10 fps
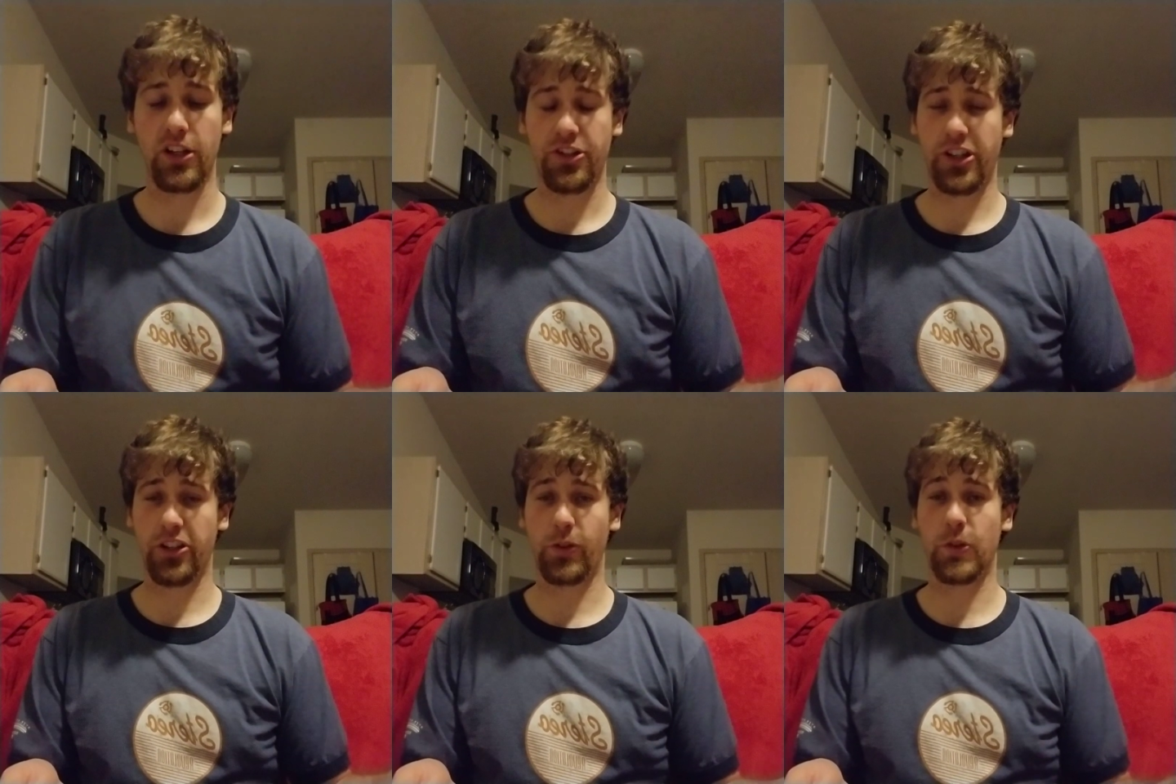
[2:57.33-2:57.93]
she
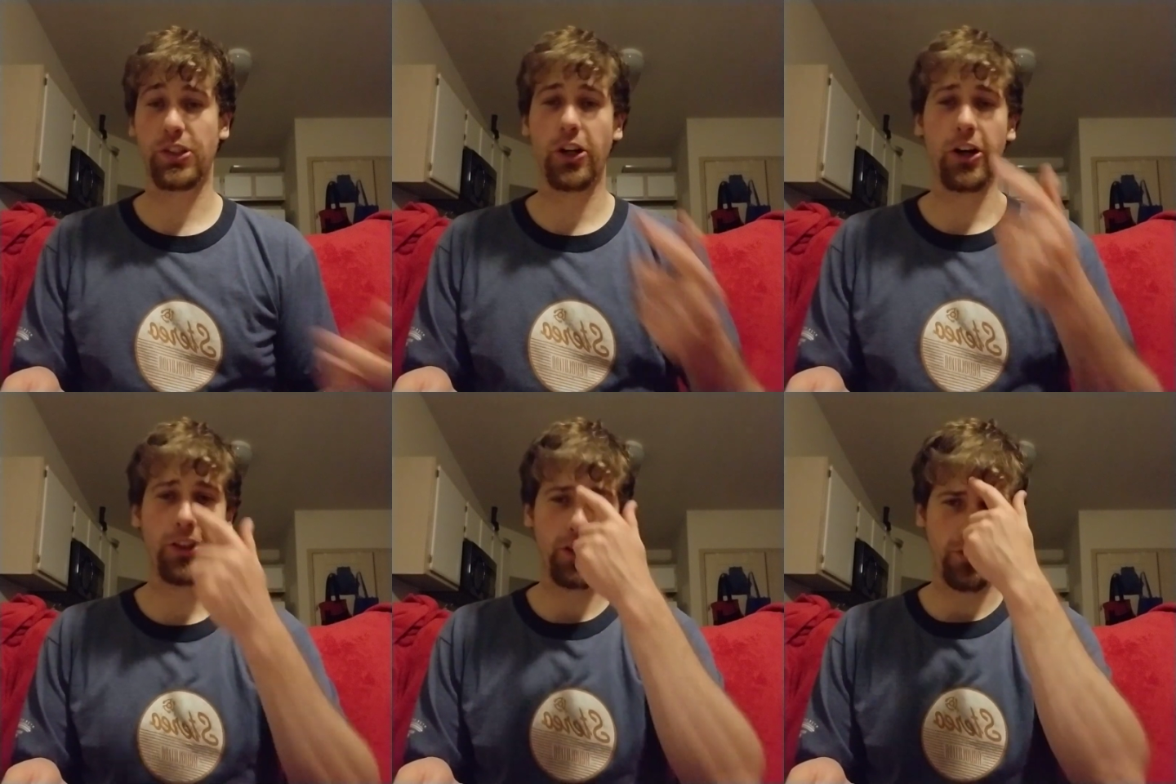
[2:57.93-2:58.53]
also
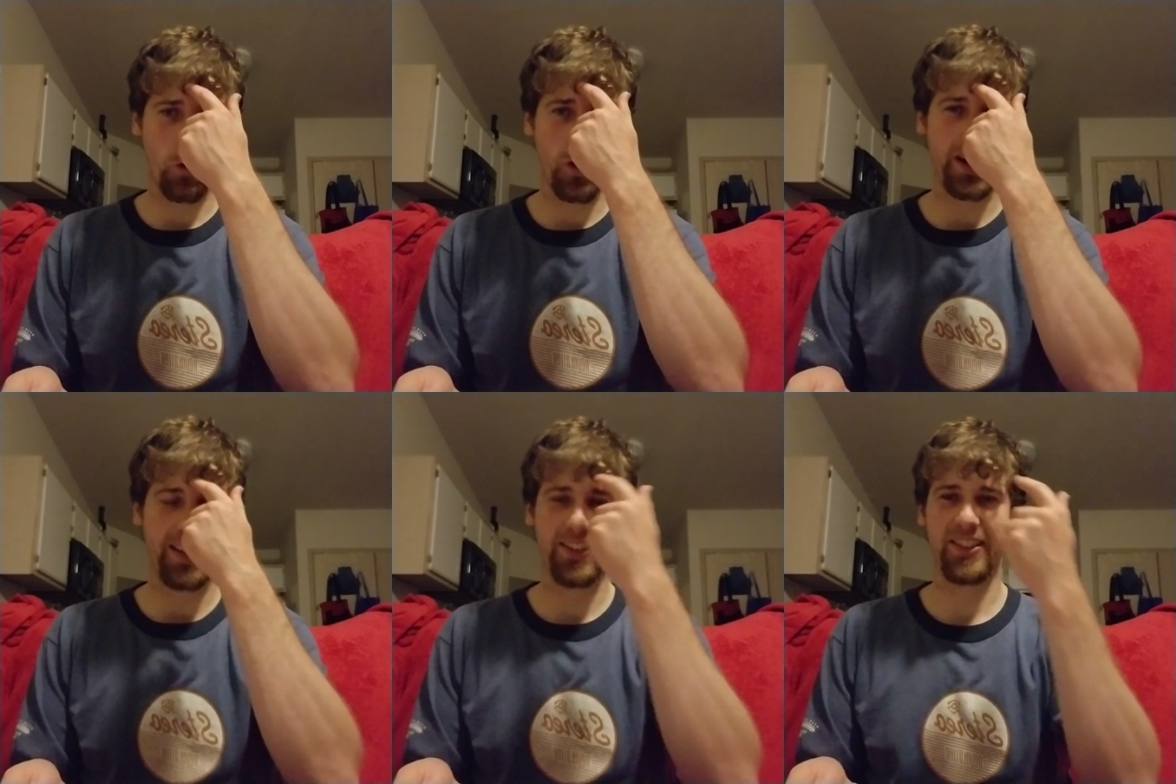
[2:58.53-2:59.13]
started the
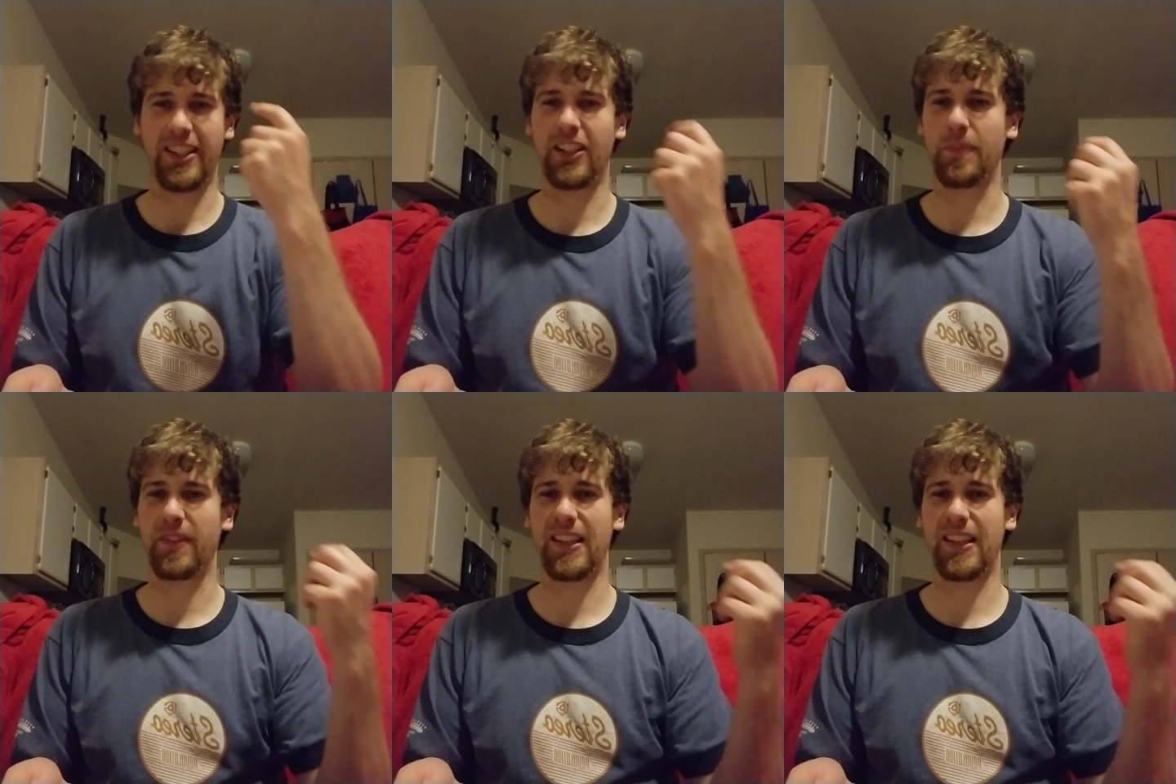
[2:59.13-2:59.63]
forehead seal,